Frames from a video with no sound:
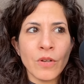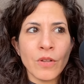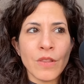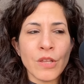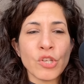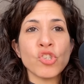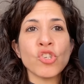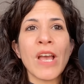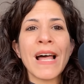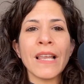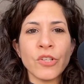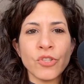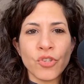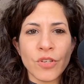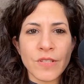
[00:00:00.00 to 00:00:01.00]
the
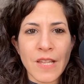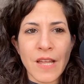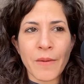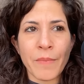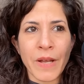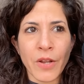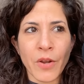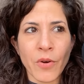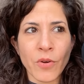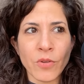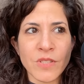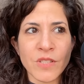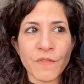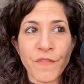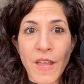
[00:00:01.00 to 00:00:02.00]
challenges that my
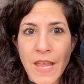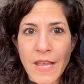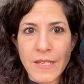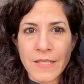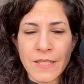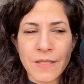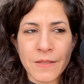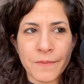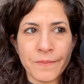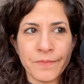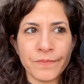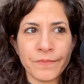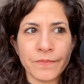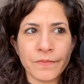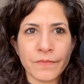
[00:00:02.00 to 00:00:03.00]
girls face,
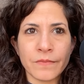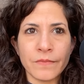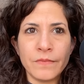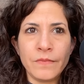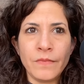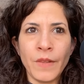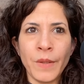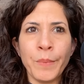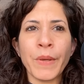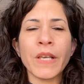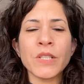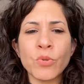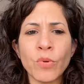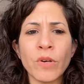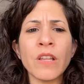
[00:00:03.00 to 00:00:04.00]

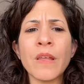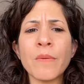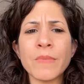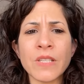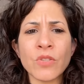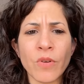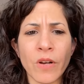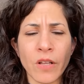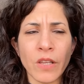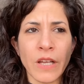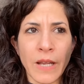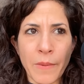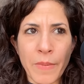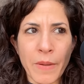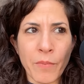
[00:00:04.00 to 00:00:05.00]
because one of them is
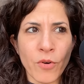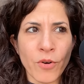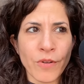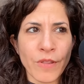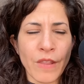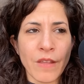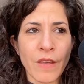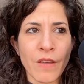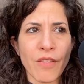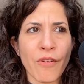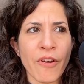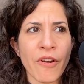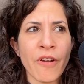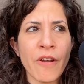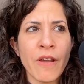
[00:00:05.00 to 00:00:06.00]
struggling a bit more than the
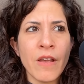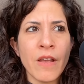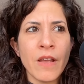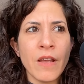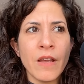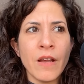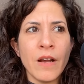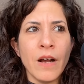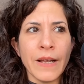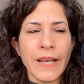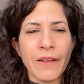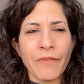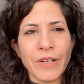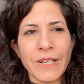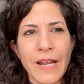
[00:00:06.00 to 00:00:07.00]
other.
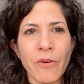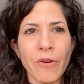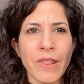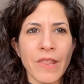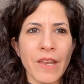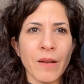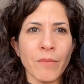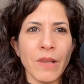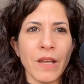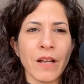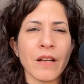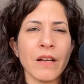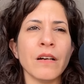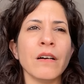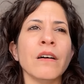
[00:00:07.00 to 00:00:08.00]
And every now and then I'm
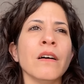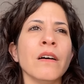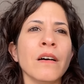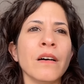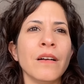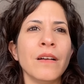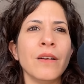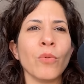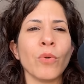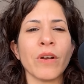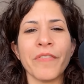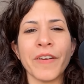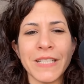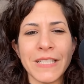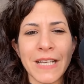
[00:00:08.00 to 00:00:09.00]
like, ah, oh, what
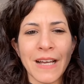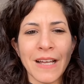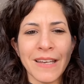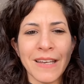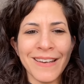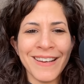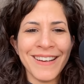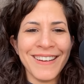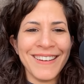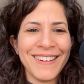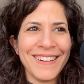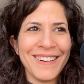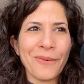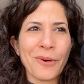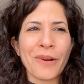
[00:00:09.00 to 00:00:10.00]
have I done?
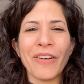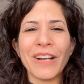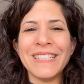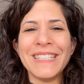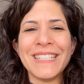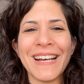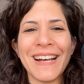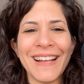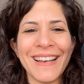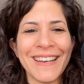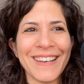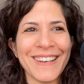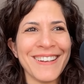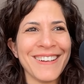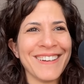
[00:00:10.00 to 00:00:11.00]
What have I done?